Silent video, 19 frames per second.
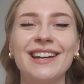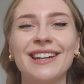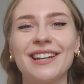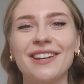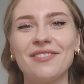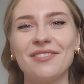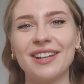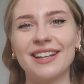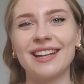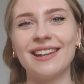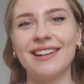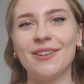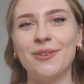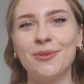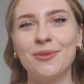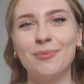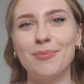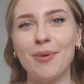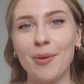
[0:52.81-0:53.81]
give like a
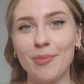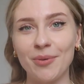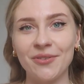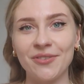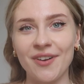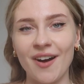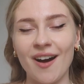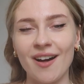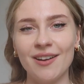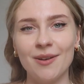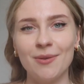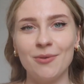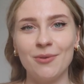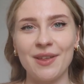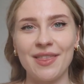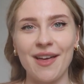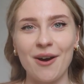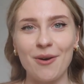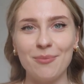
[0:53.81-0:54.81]
little pop of colour
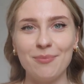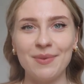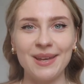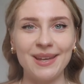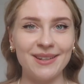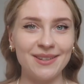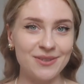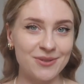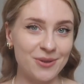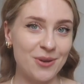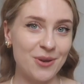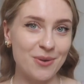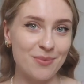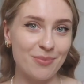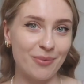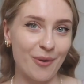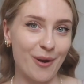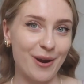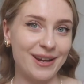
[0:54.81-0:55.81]
without being too
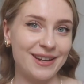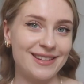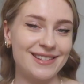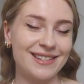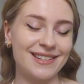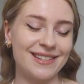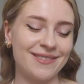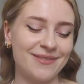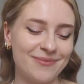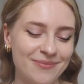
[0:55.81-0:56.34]
bright.